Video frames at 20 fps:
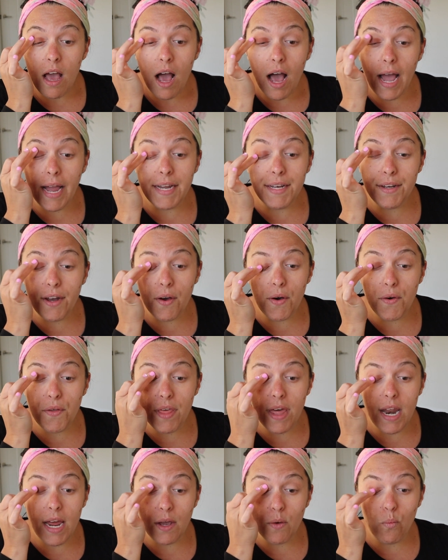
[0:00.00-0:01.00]
I know
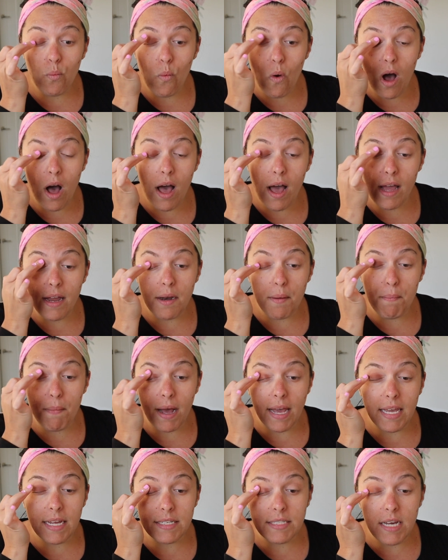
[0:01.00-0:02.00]
that I want
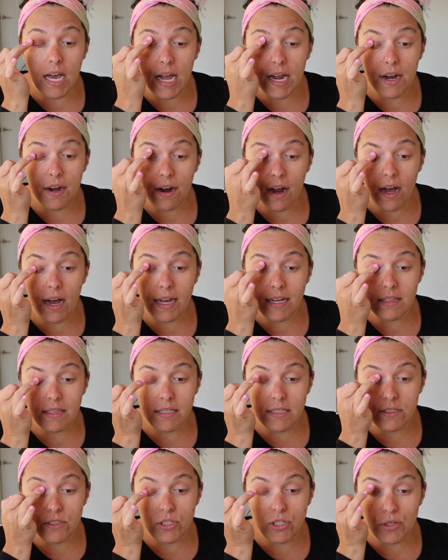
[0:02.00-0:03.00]
my entire
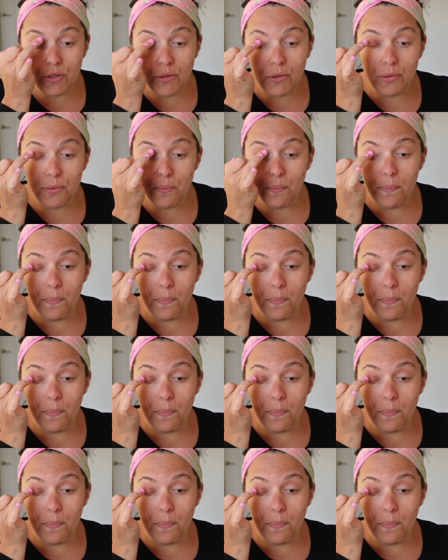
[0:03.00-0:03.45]
eyelid to